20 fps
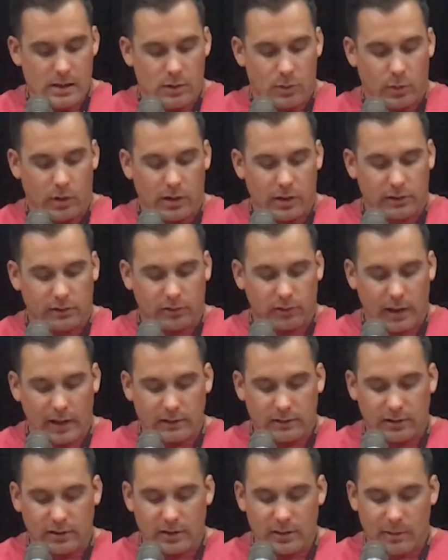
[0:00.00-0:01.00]
which
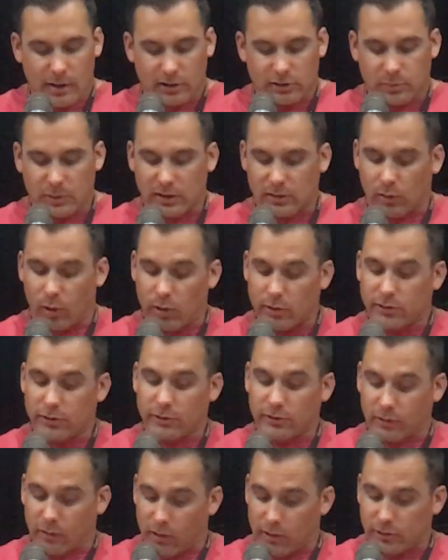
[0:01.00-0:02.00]
led to the amounts being larger
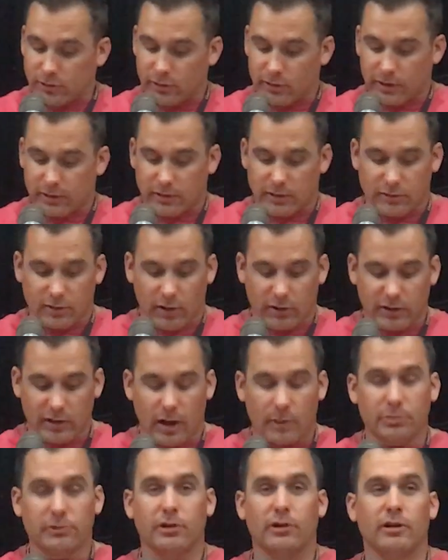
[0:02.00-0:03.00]
and larger as I saw the
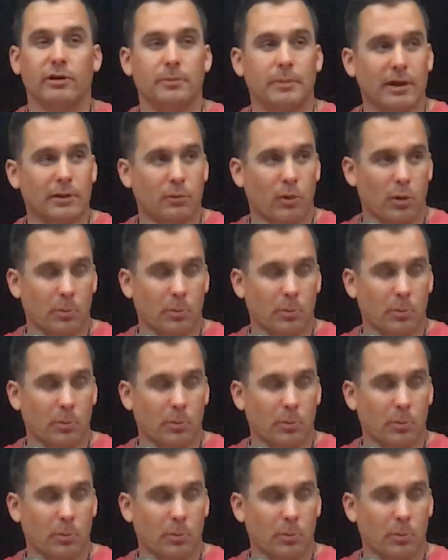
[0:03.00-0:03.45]
opportunity to make